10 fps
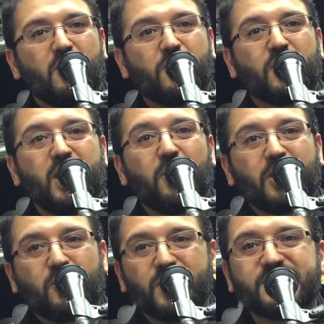Their
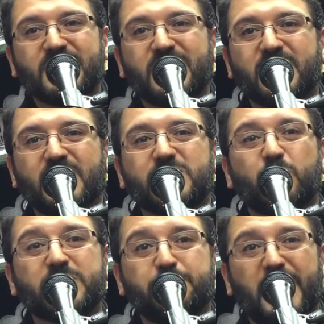characteristic
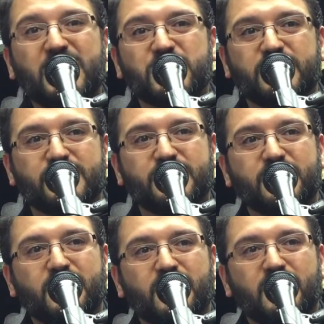was patience.
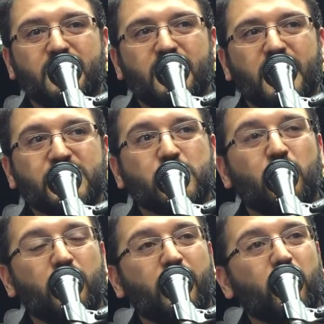And
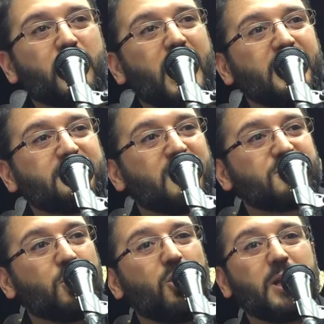so the Quran
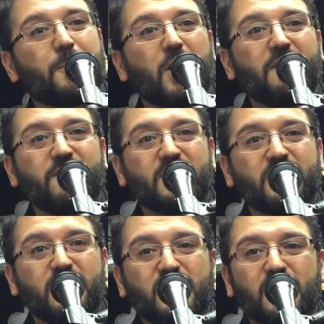tells the Holy
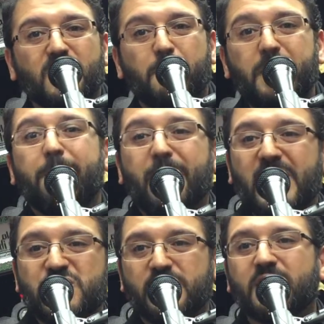Prophet, be
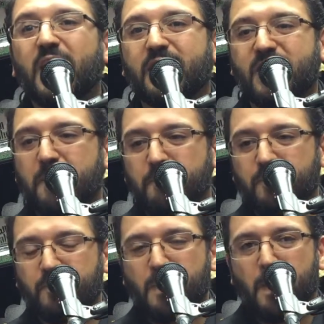patient like them.
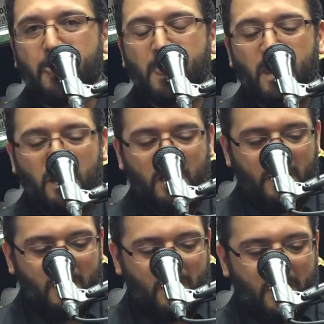
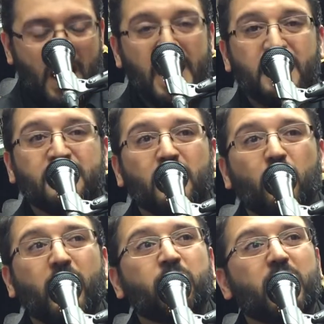And
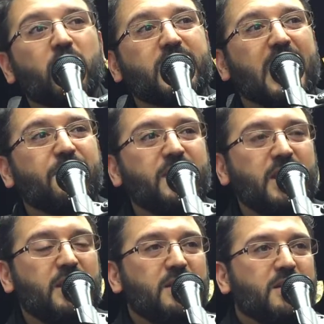when we look at
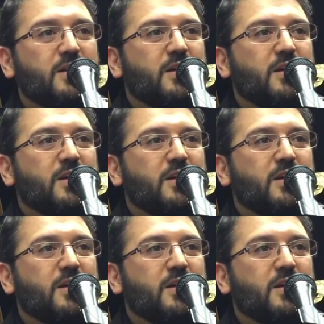the